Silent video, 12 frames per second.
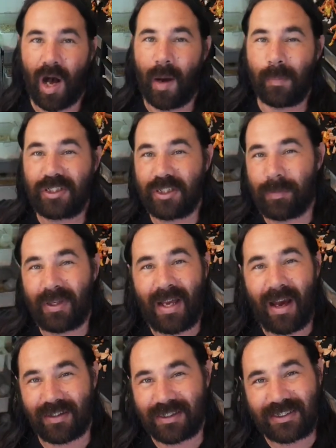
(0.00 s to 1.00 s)
I'm shipping
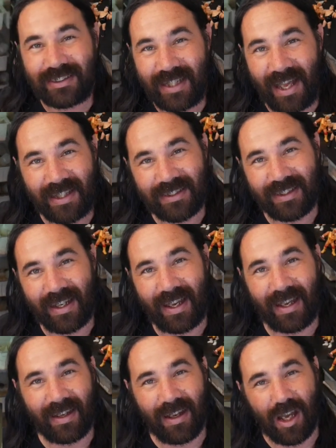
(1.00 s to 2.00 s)
out a snake
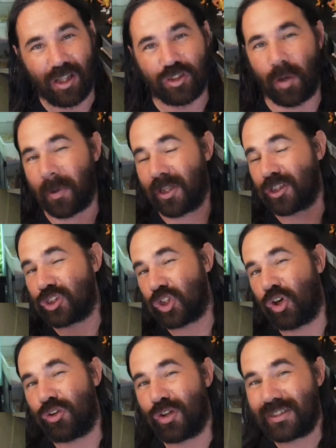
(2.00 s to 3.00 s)
today, so I'm gonna
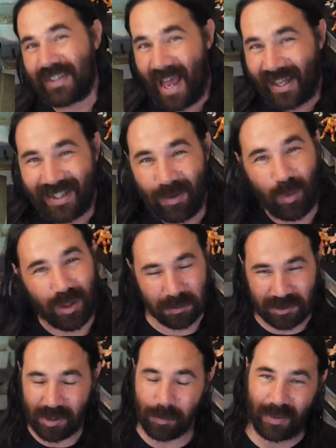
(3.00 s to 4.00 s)
show you exactly what I'm
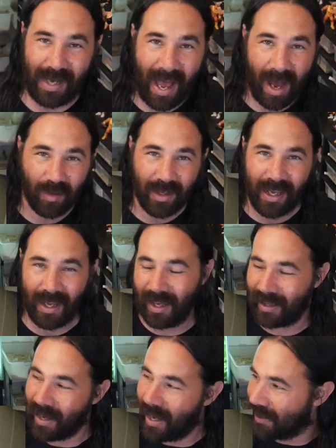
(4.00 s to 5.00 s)
shipping out.
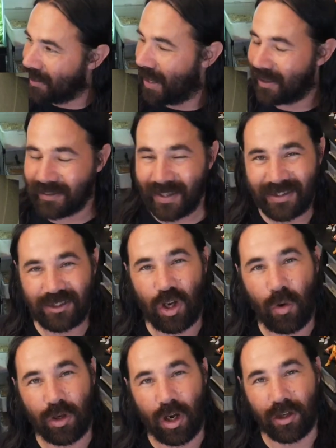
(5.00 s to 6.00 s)
And I got a lot of things
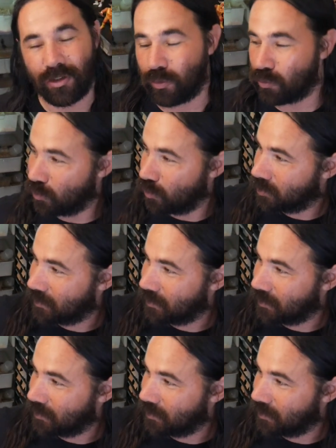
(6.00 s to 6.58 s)
going on in the room.